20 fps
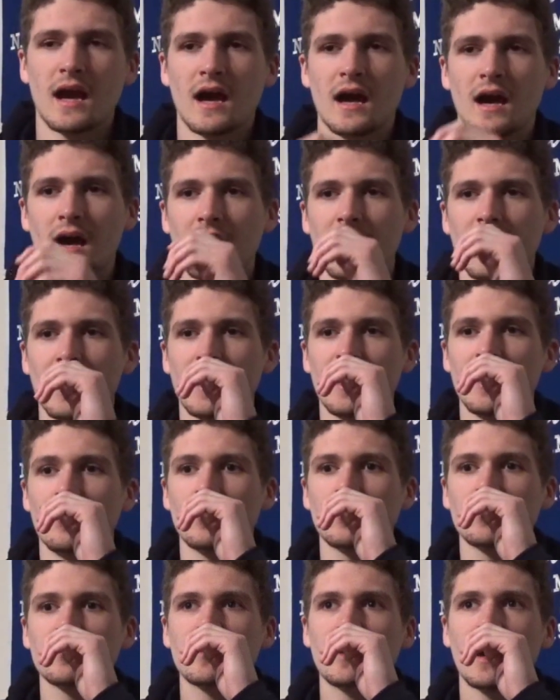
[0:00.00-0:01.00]
It
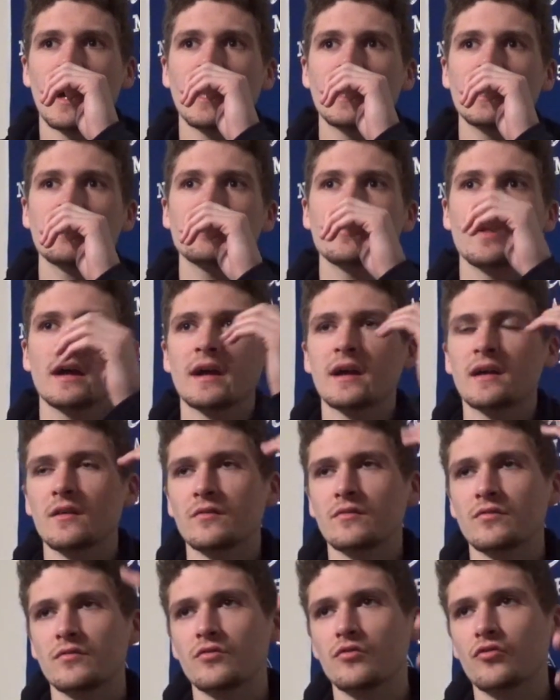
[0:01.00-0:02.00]
was kind of like
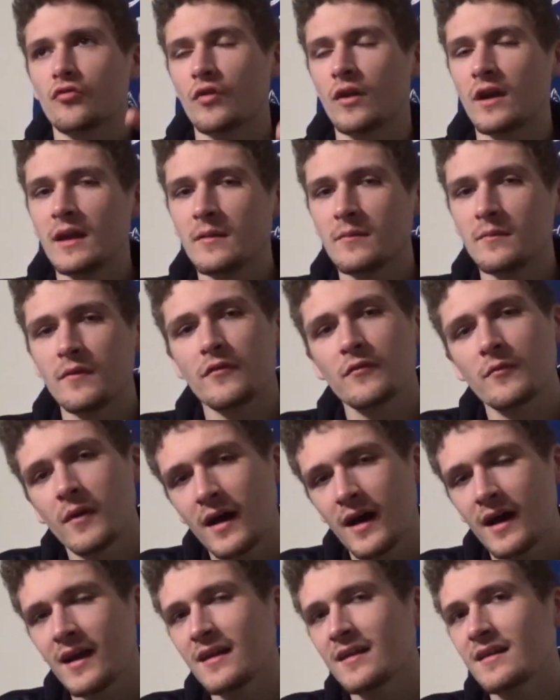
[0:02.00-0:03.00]
a dream of
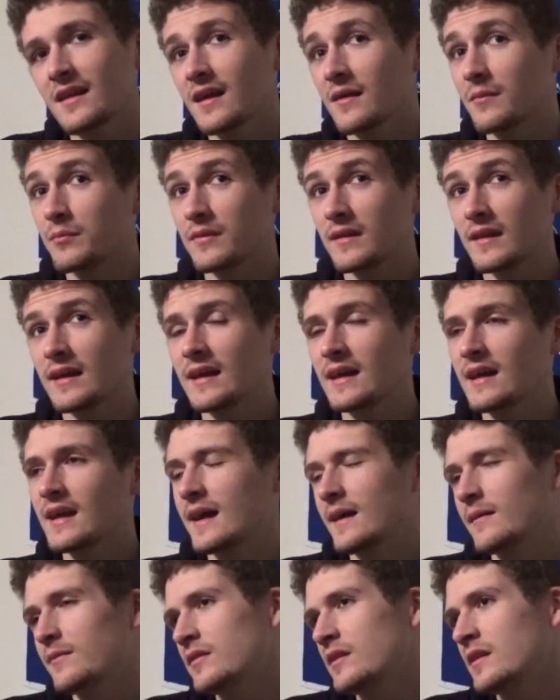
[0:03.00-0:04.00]
mine to play
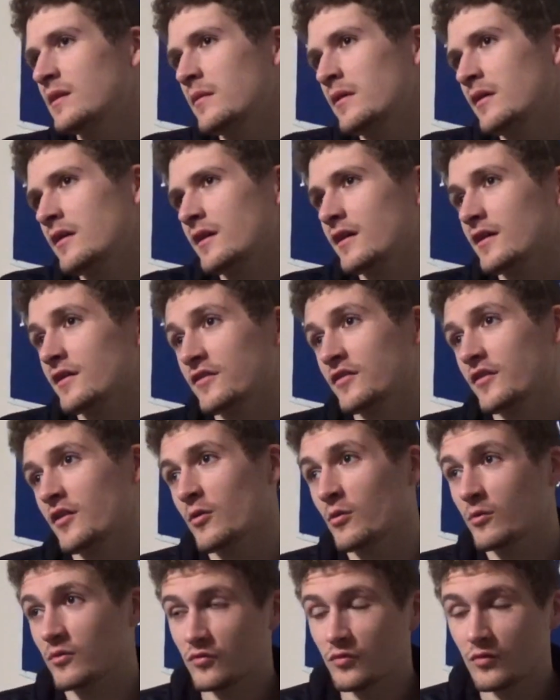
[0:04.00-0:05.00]
Captain America, so
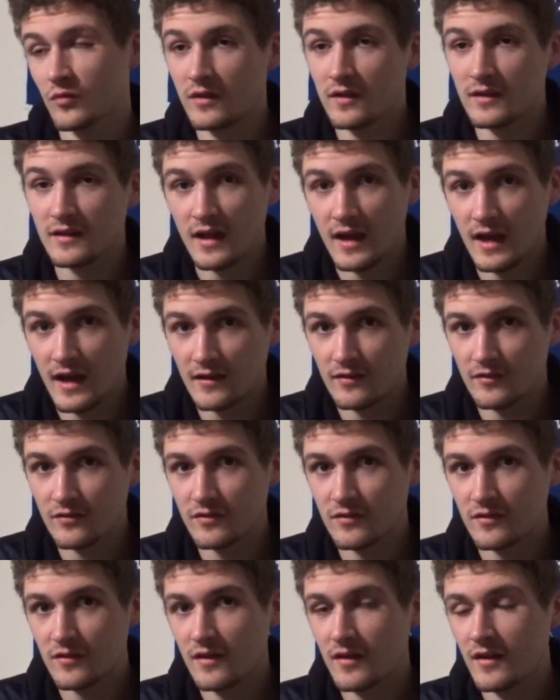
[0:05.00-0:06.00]
it was really
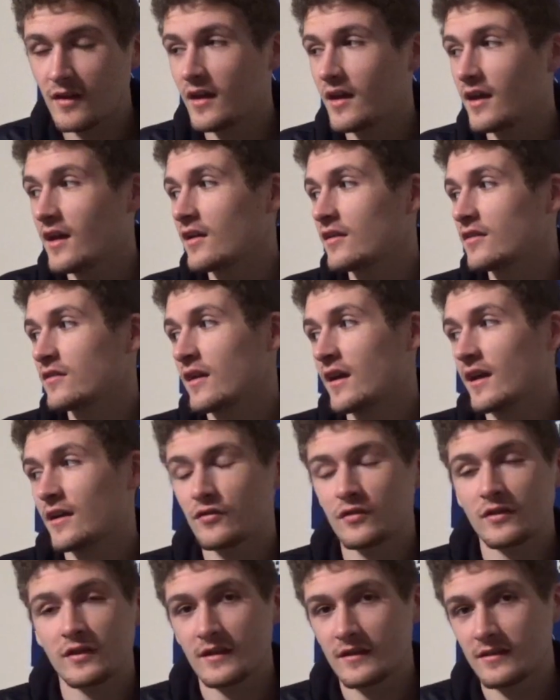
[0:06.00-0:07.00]
nice to
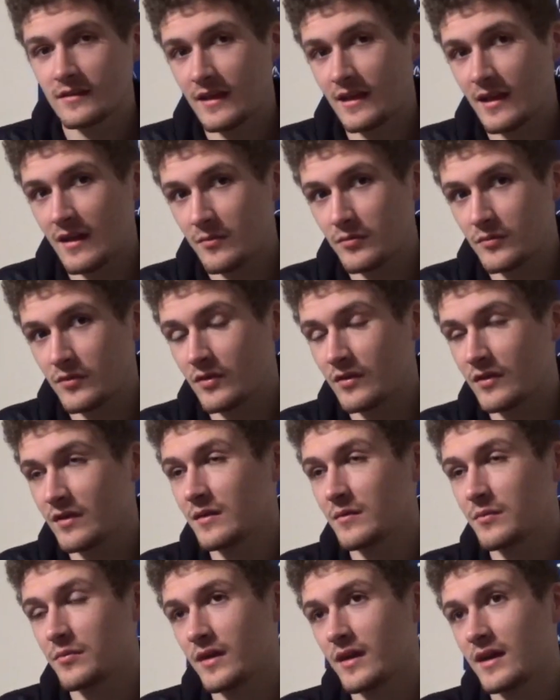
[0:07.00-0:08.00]
actually get that opportunity
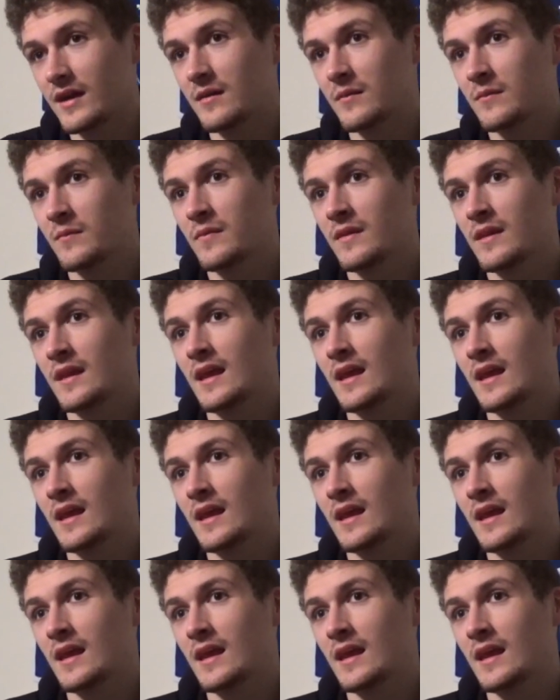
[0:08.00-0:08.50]
to play him.